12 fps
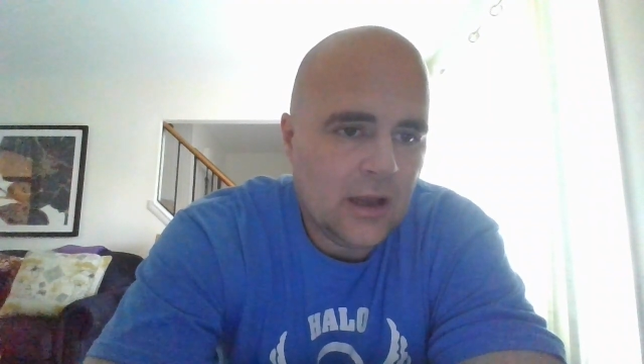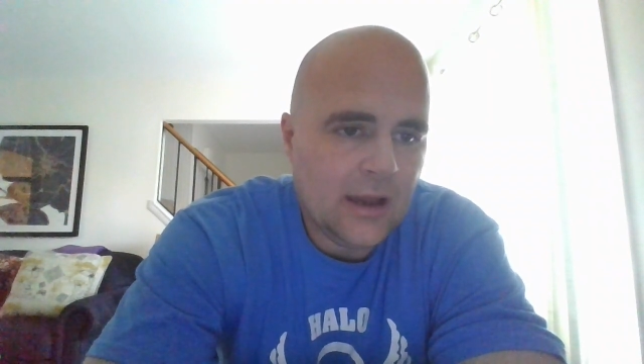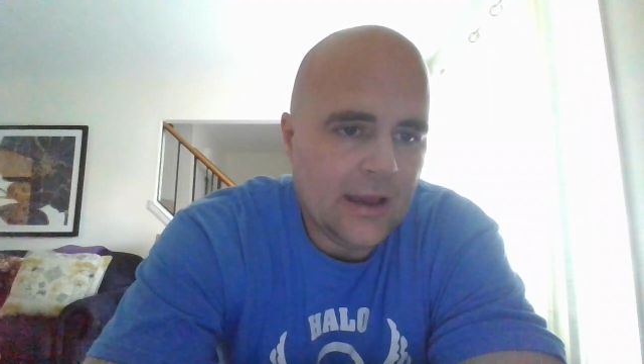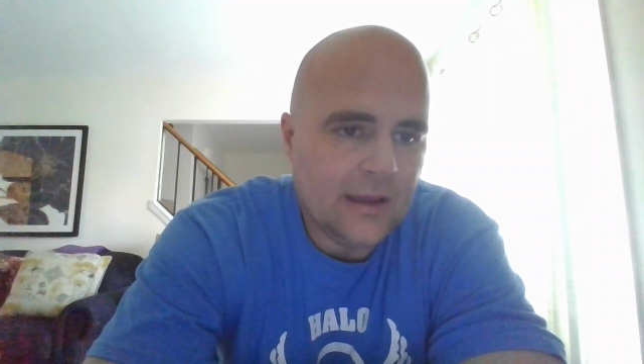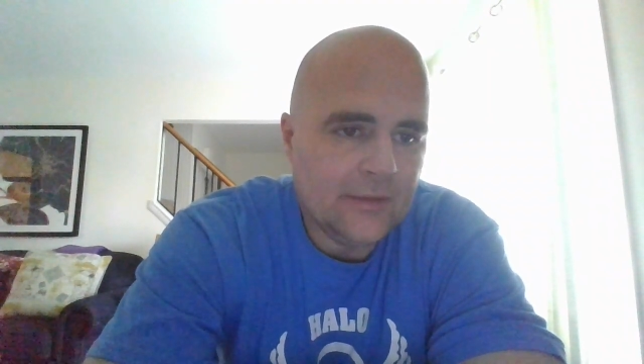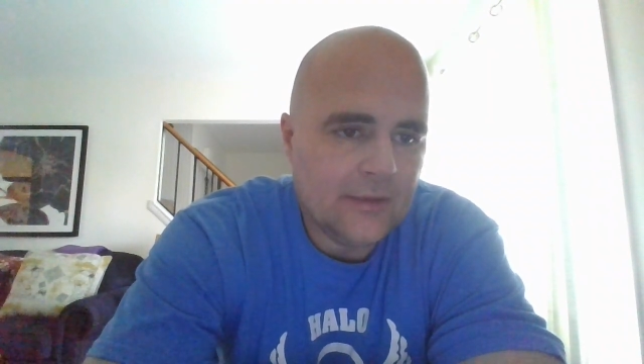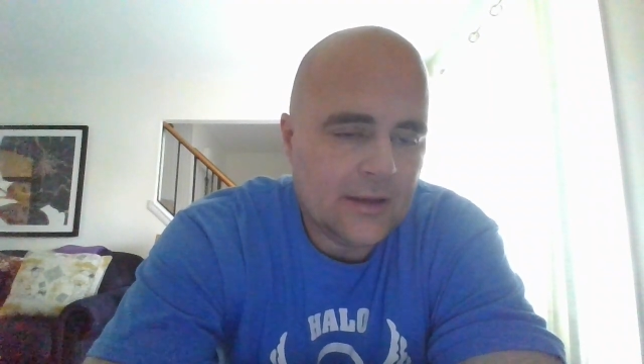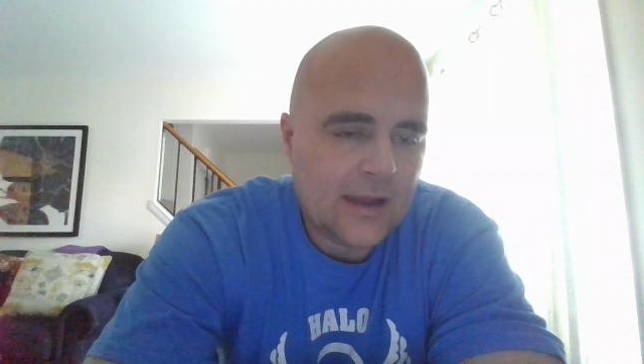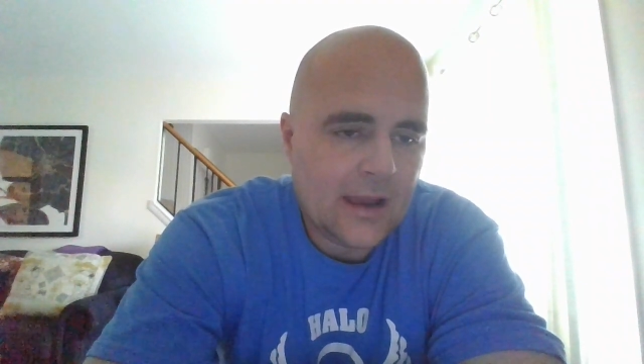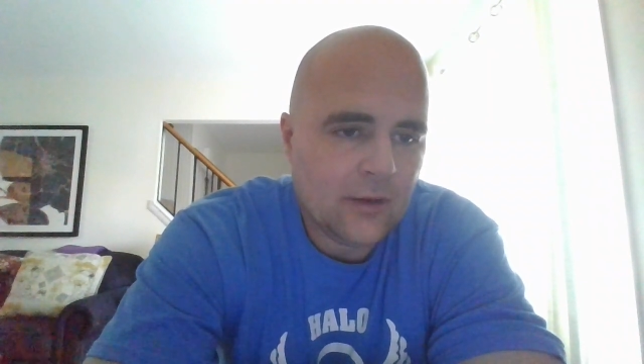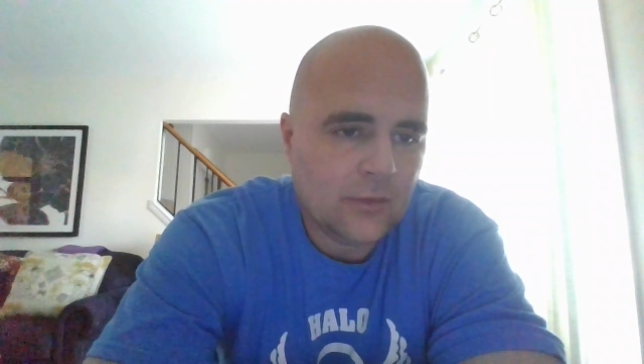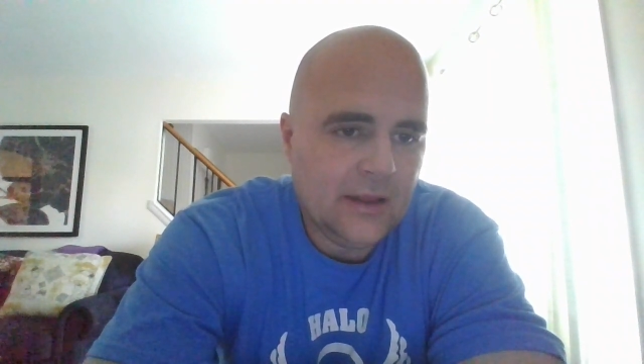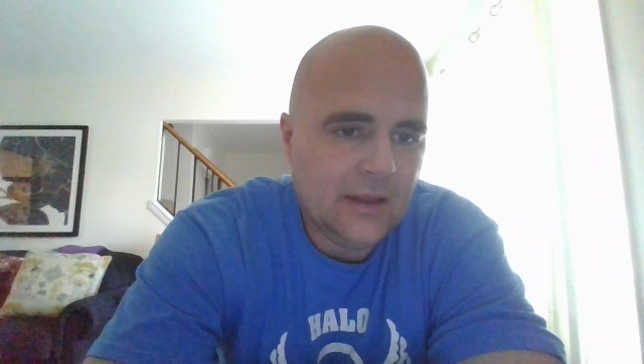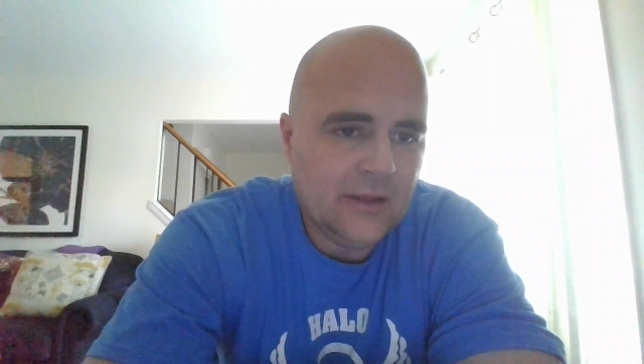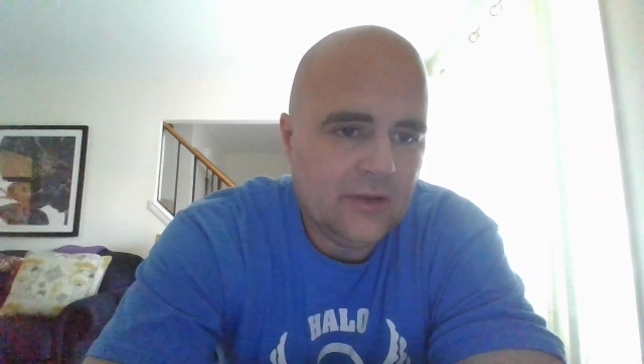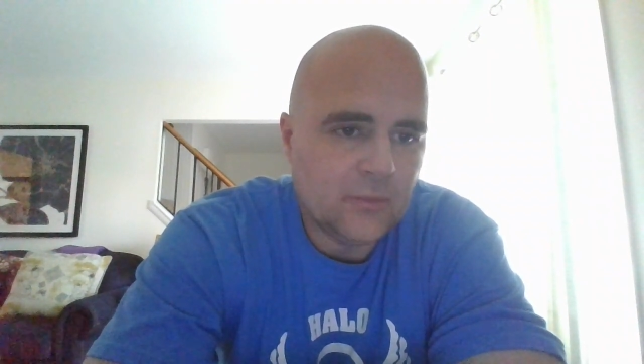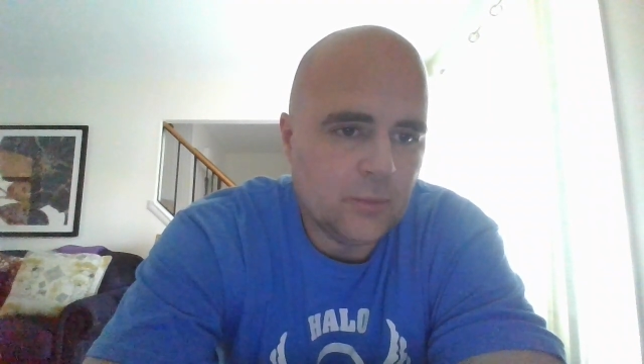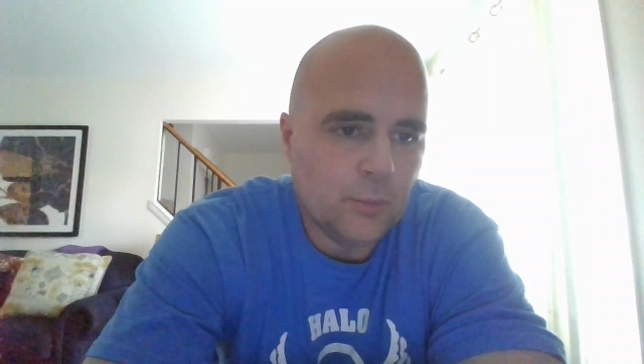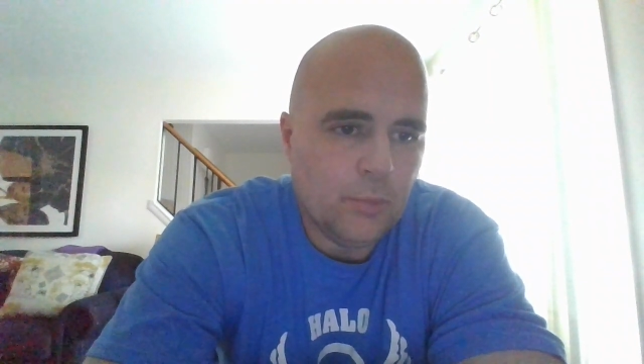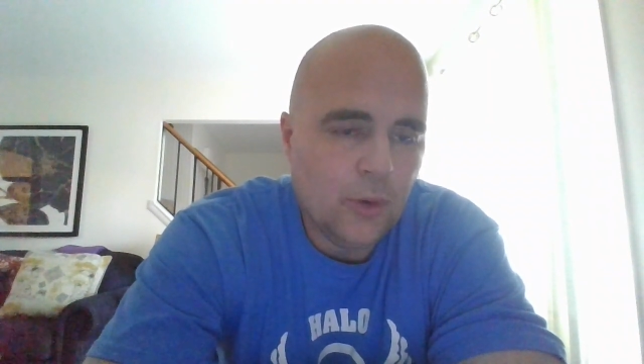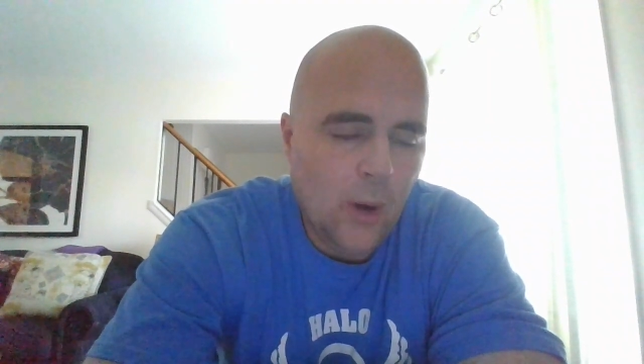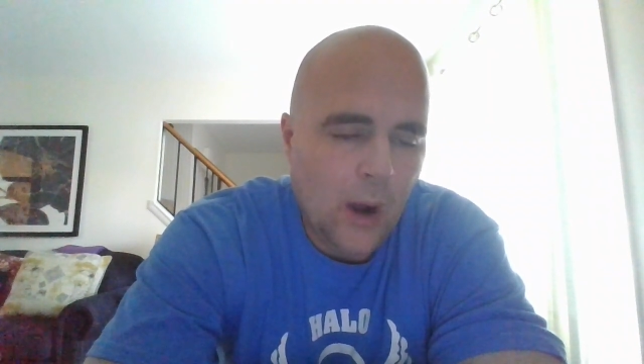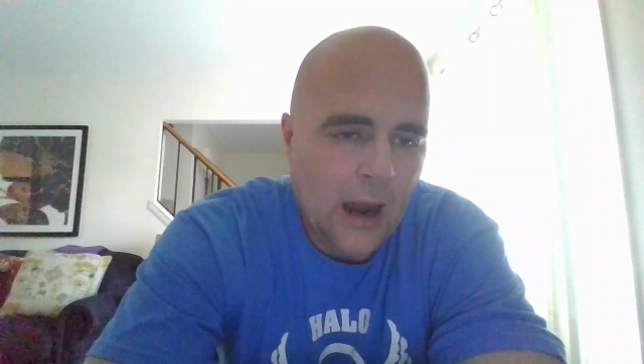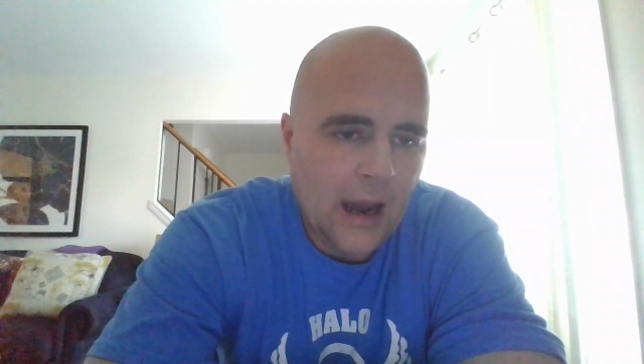and the noun is
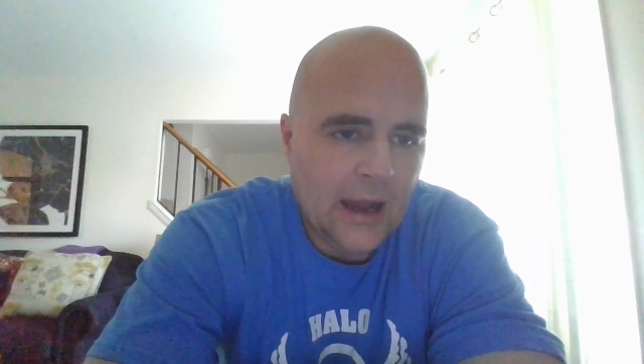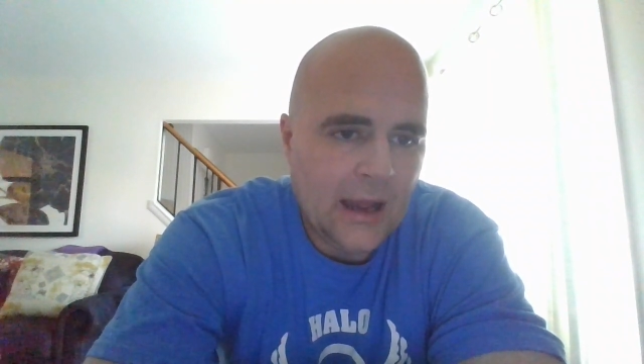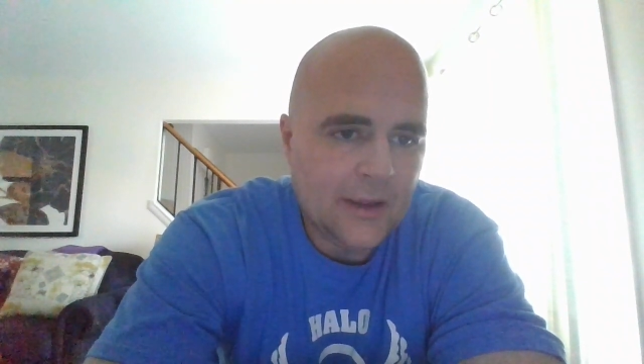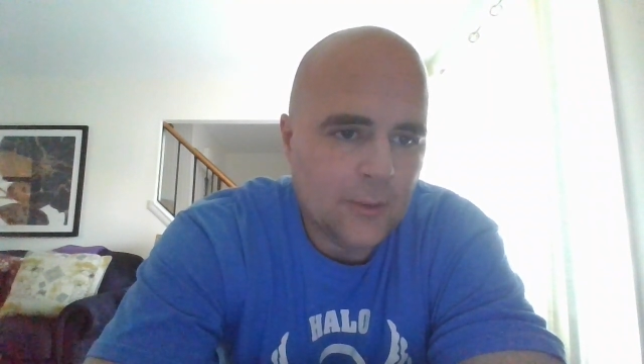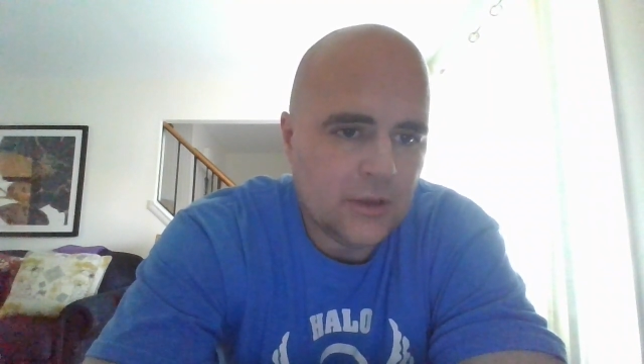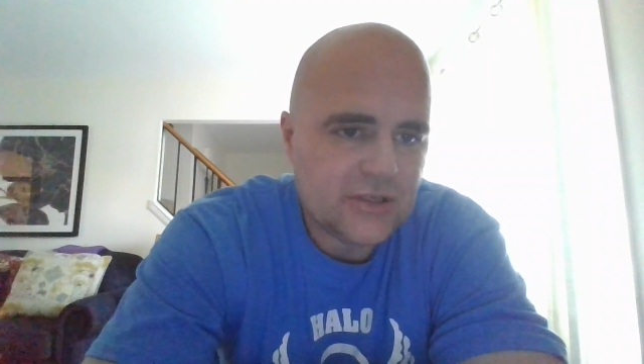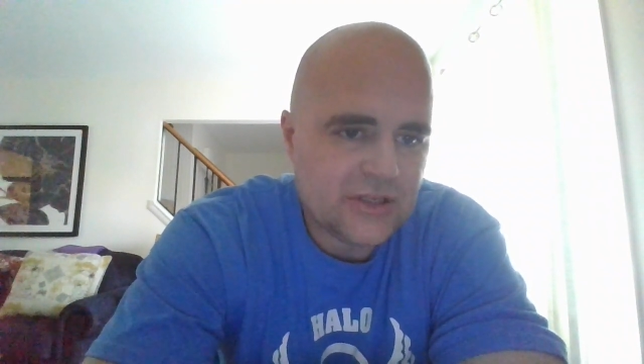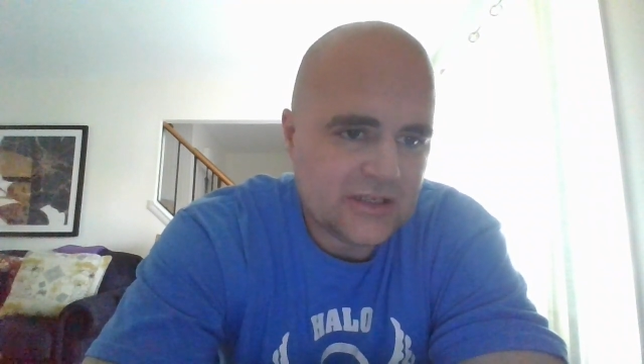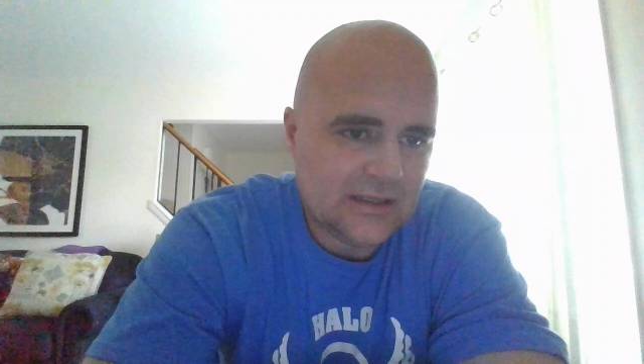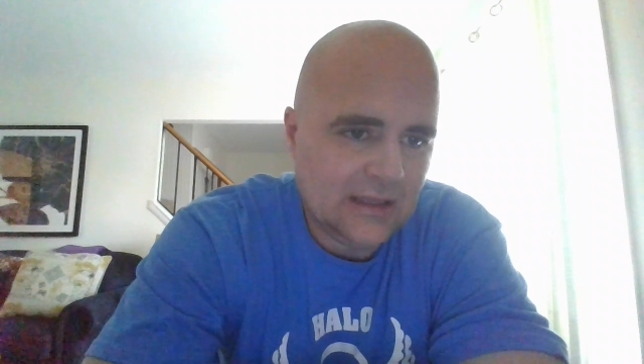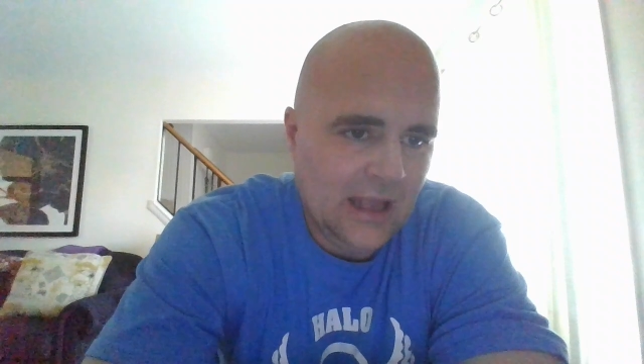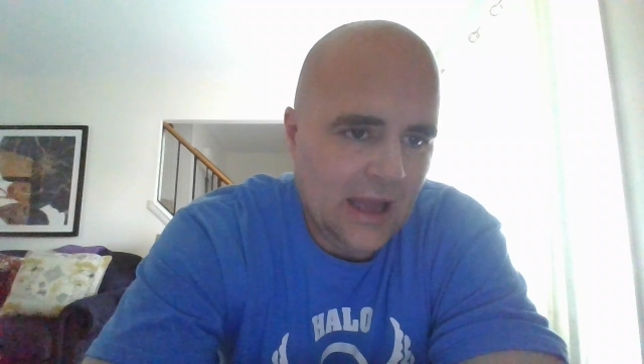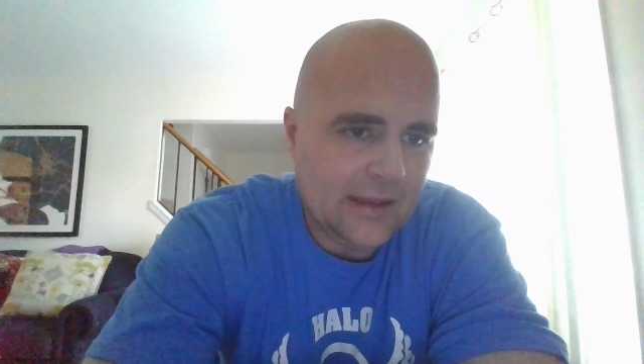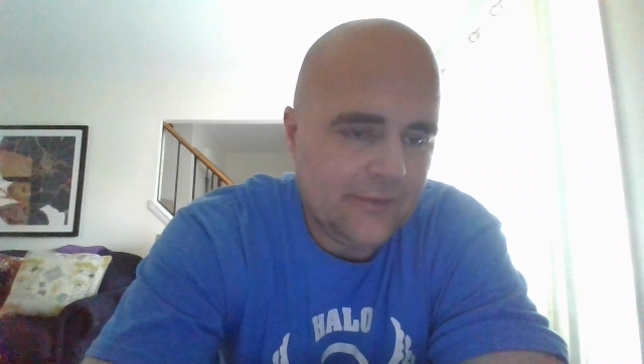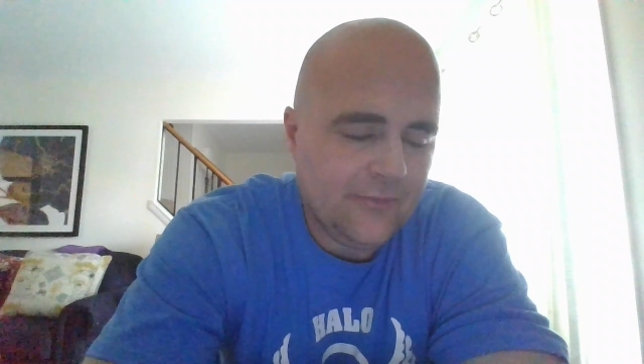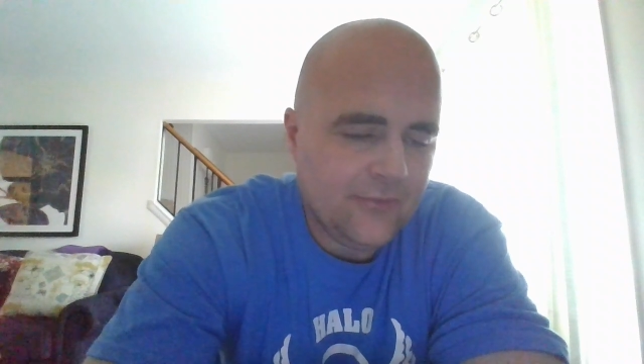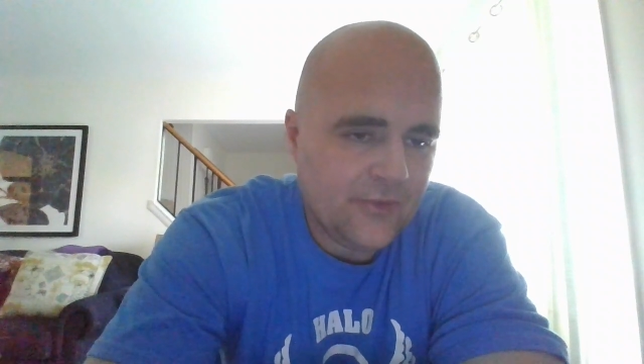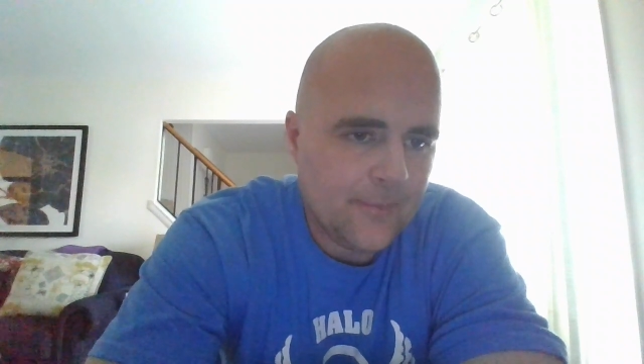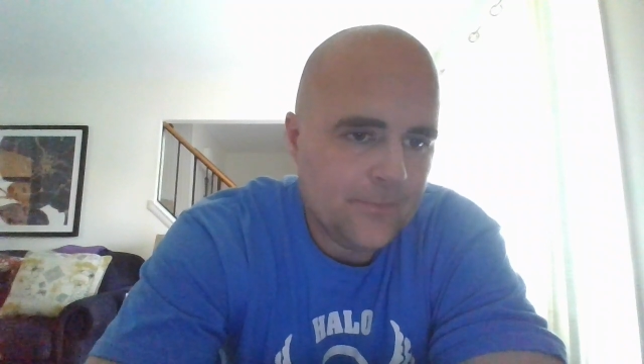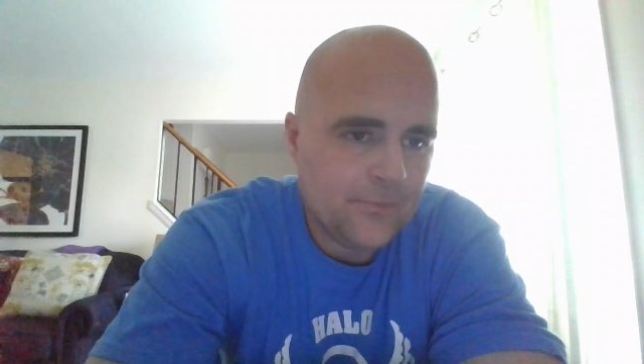buhay, which is life.